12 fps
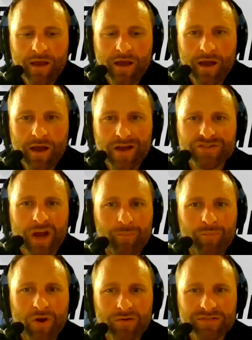Uh, a
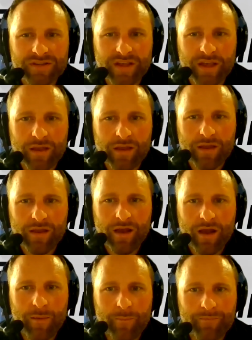job posting
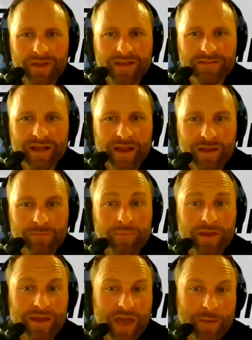um, because I
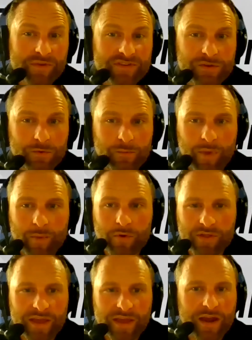became a student member
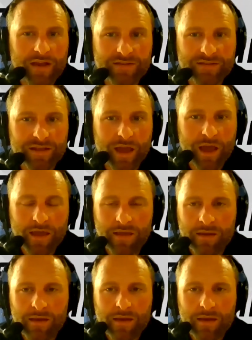of the NSCA